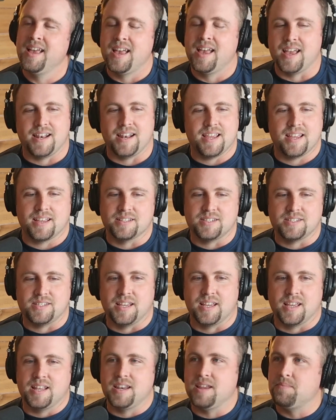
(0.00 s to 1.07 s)
and he could
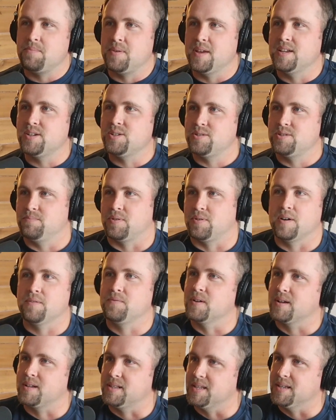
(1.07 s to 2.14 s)
sing any pitch
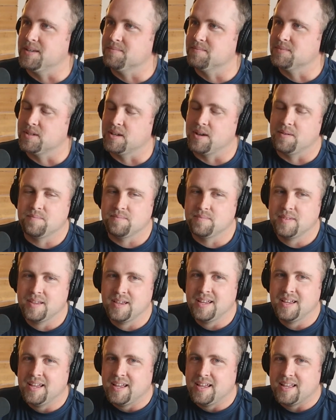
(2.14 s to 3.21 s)
perfectly. So
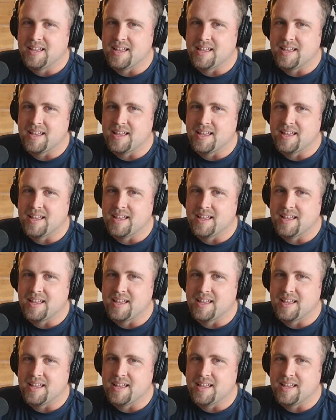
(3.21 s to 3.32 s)
yeah,